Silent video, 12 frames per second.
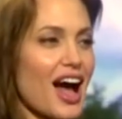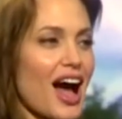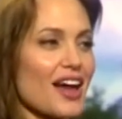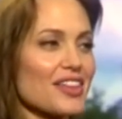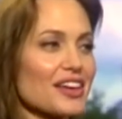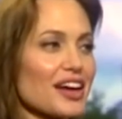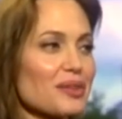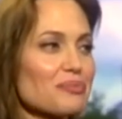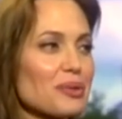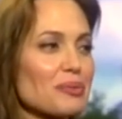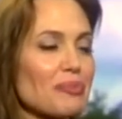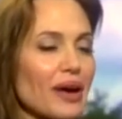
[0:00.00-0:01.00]
I think
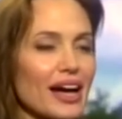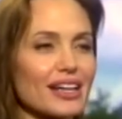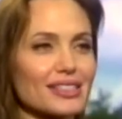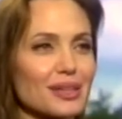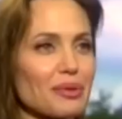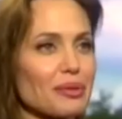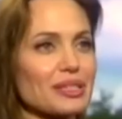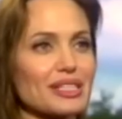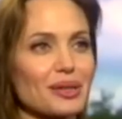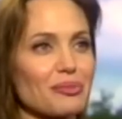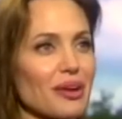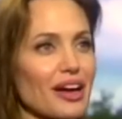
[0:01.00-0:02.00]
I'd be bad, because I'd probably
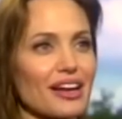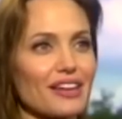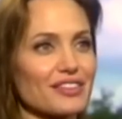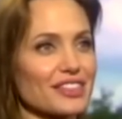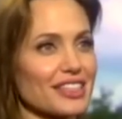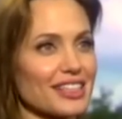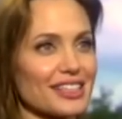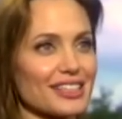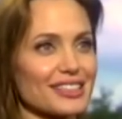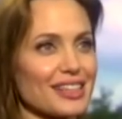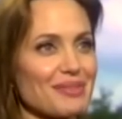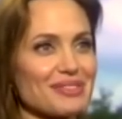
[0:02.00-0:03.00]
tell Brad everything.
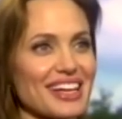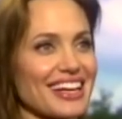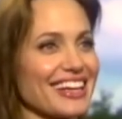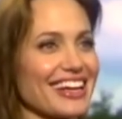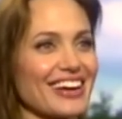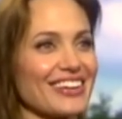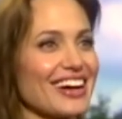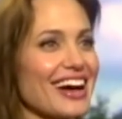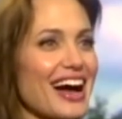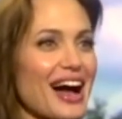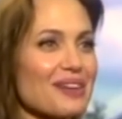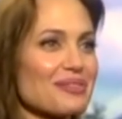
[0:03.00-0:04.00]
Right.
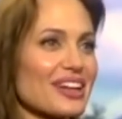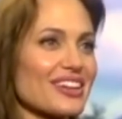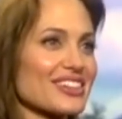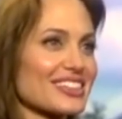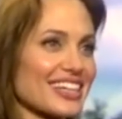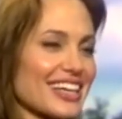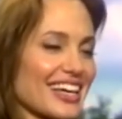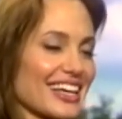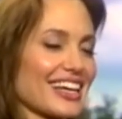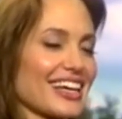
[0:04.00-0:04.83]
I'm one of those, I can't,